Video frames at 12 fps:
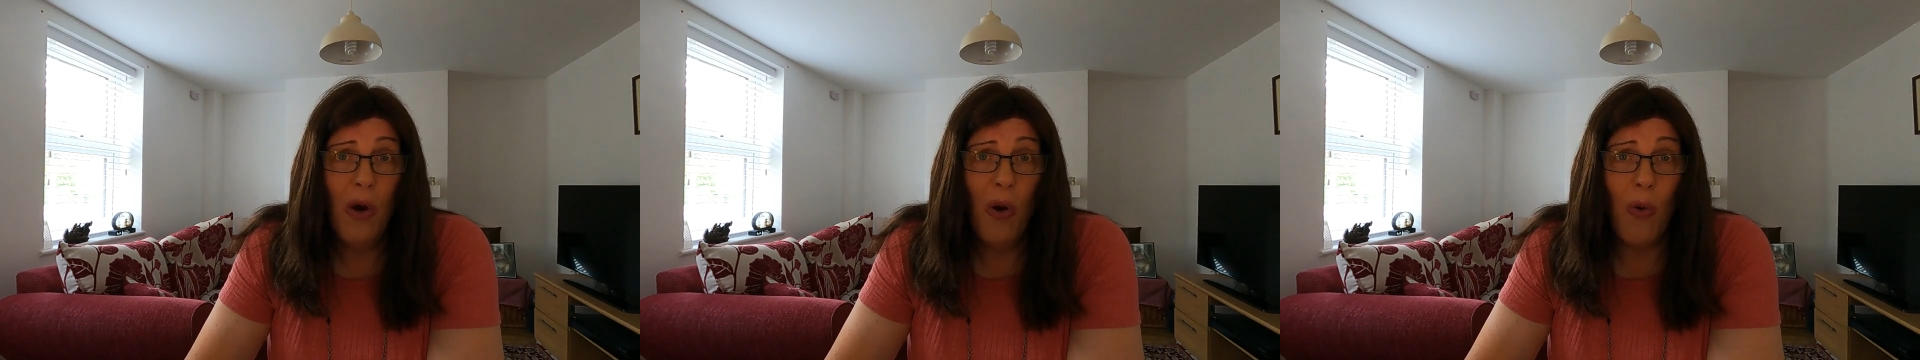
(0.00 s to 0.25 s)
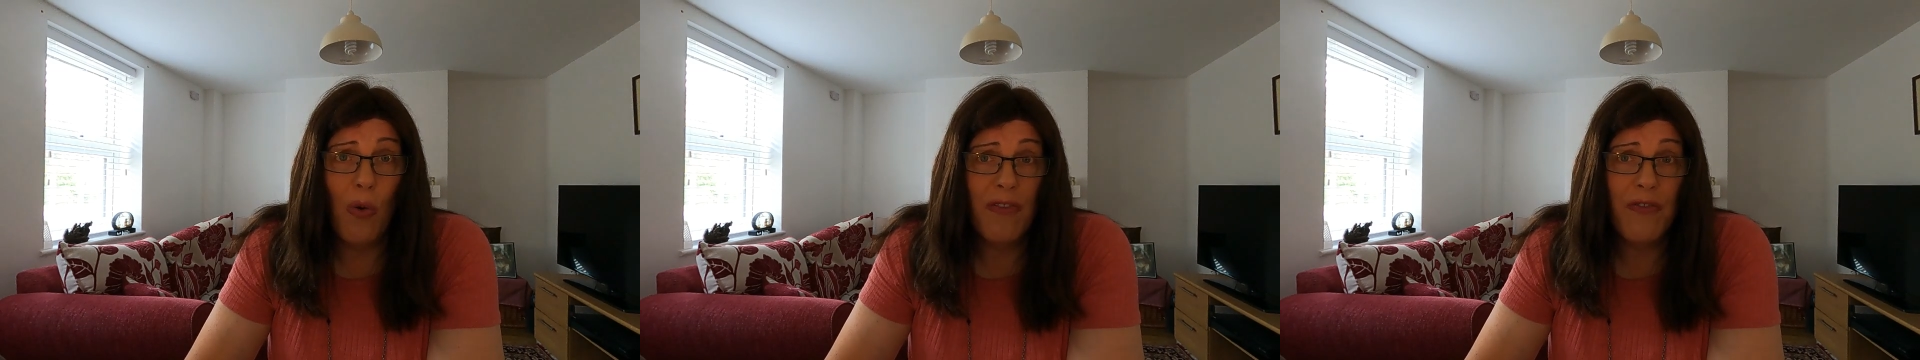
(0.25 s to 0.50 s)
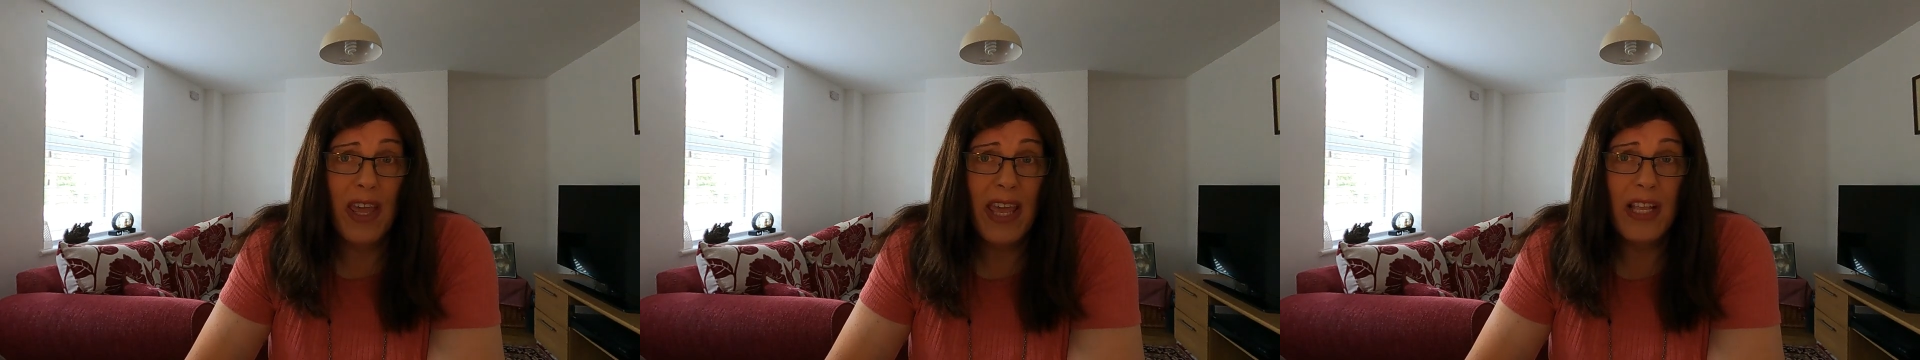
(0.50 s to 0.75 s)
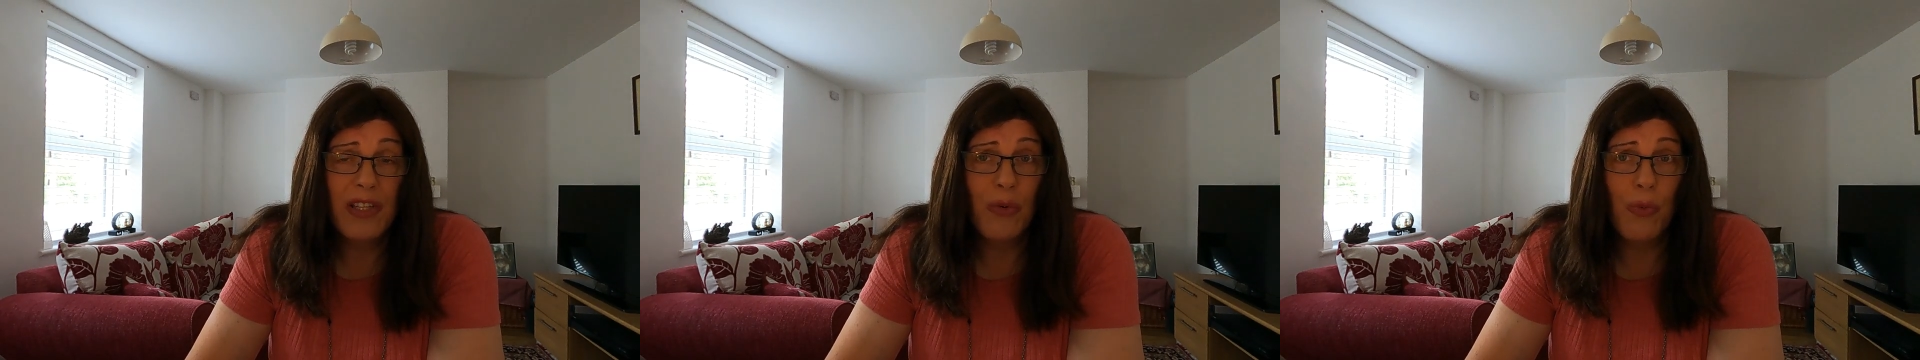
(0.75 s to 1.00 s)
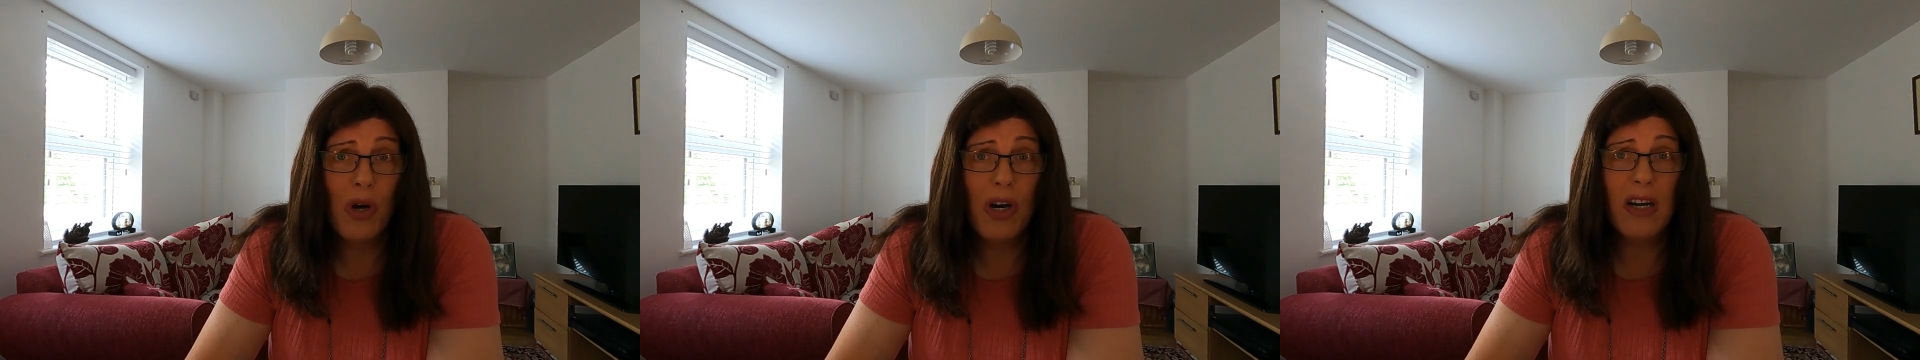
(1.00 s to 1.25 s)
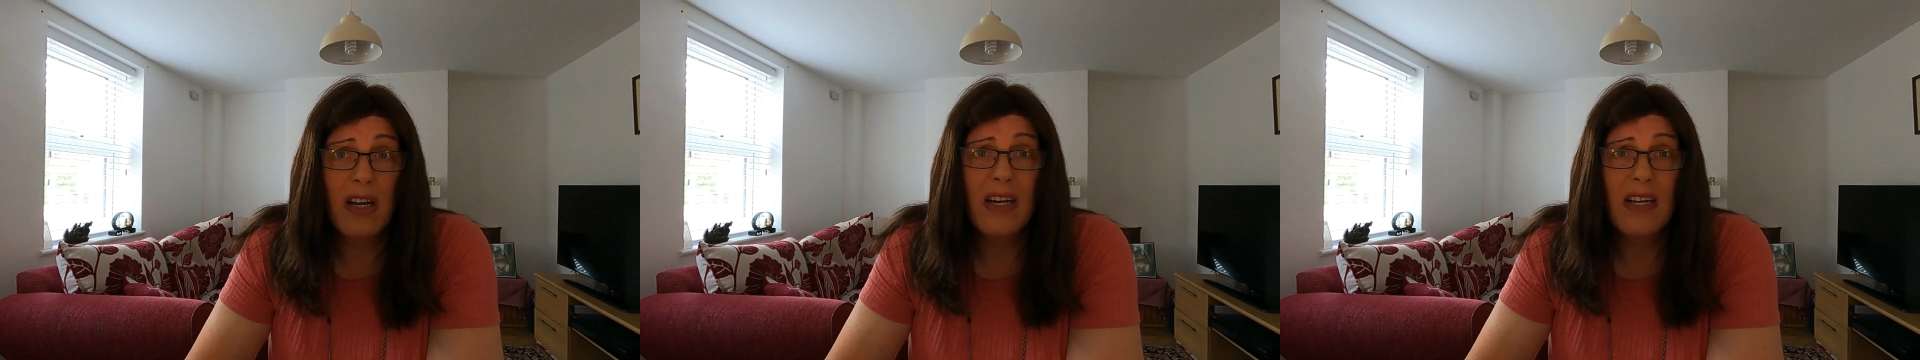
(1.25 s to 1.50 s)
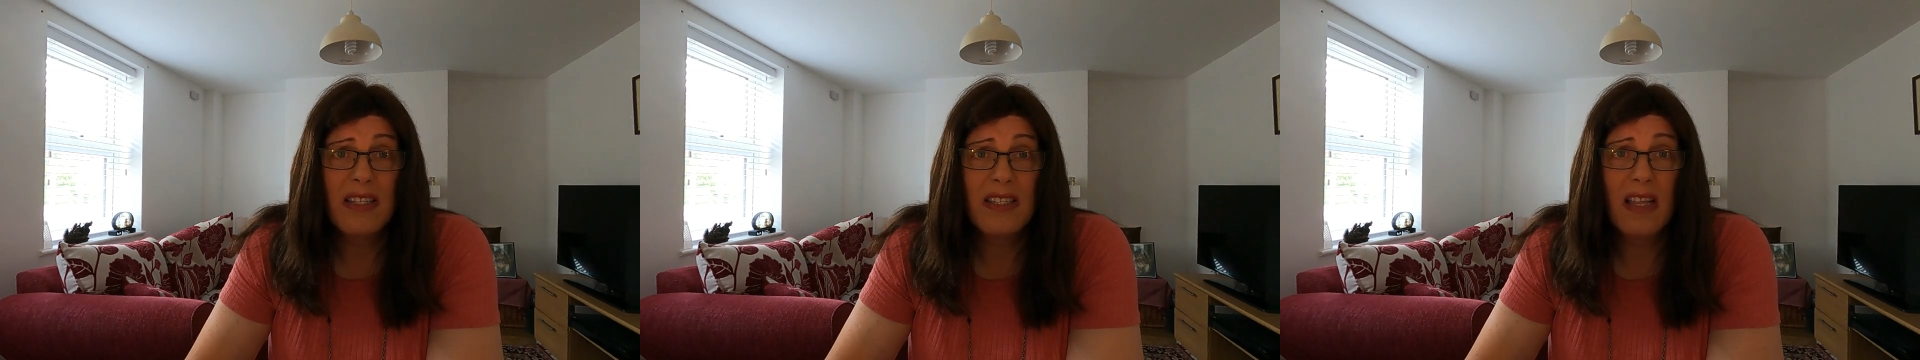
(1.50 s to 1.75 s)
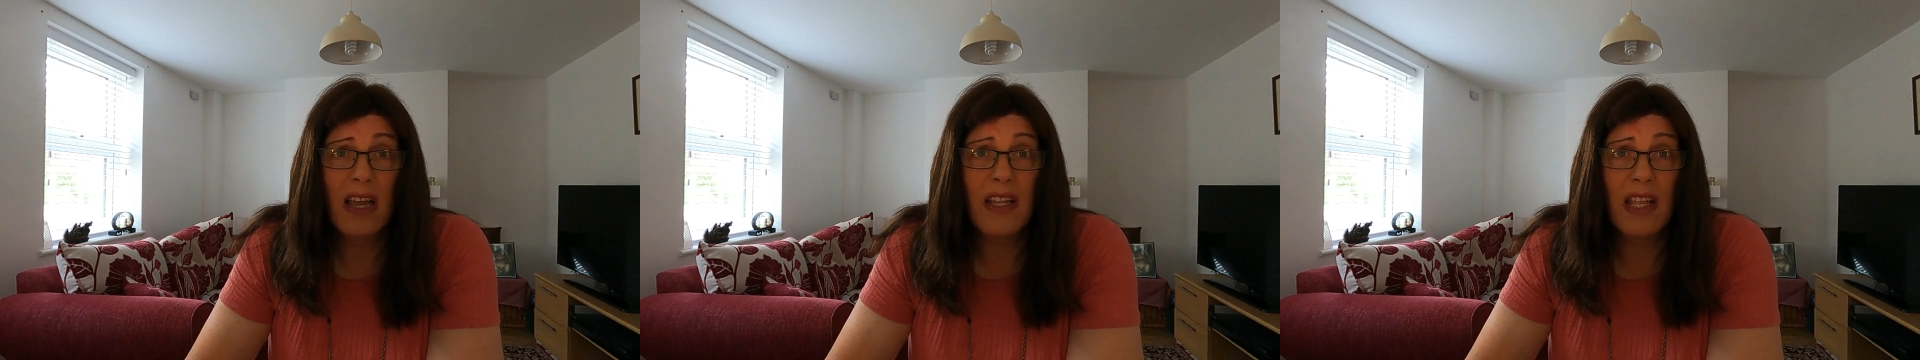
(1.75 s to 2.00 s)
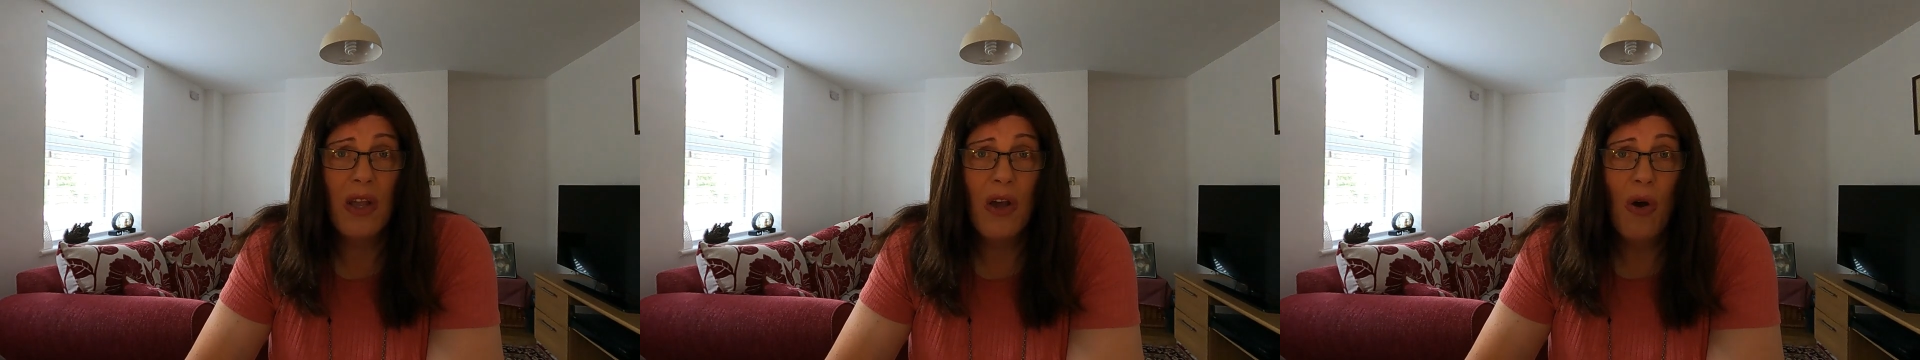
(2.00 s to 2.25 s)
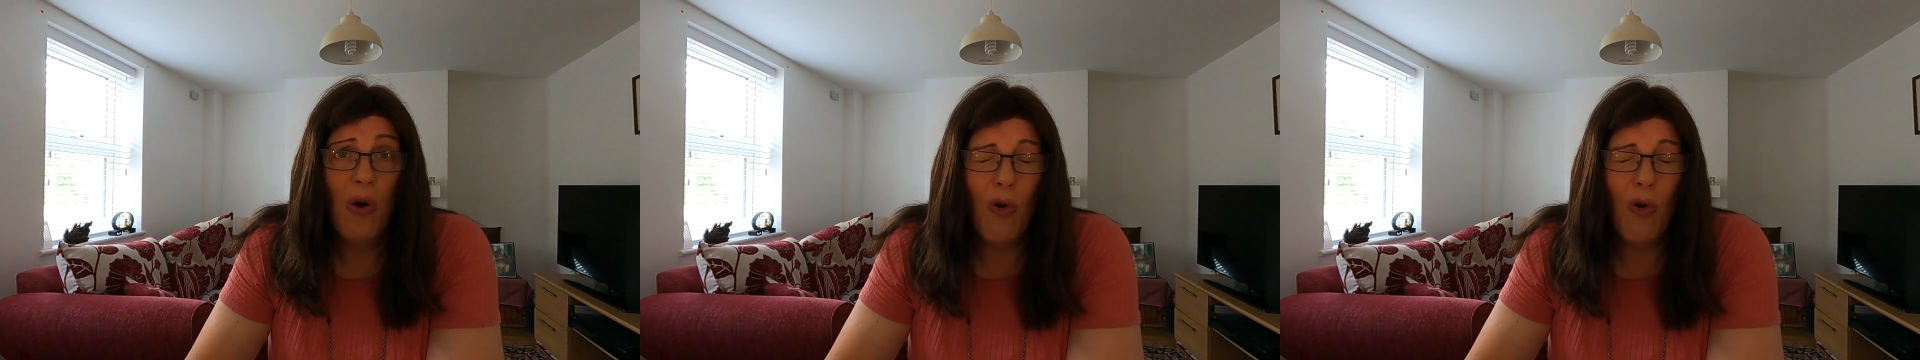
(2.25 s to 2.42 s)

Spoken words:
or if you're here to work, study,